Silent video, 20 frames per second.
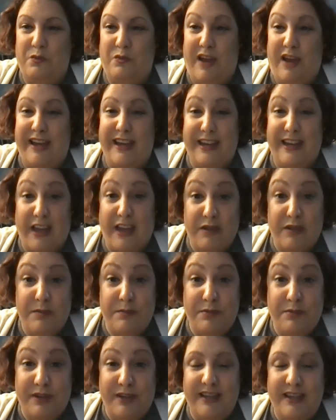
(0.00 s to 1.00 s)
I can have
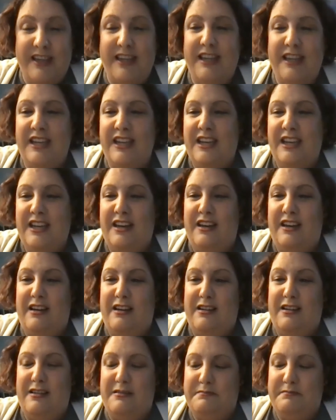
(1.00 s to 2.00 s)
input.
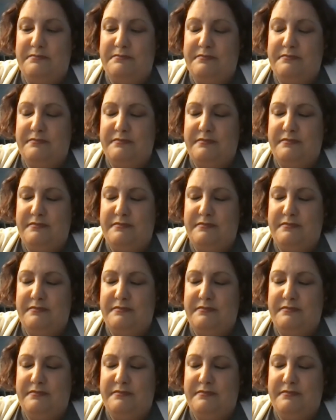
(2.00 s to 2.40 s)
Um,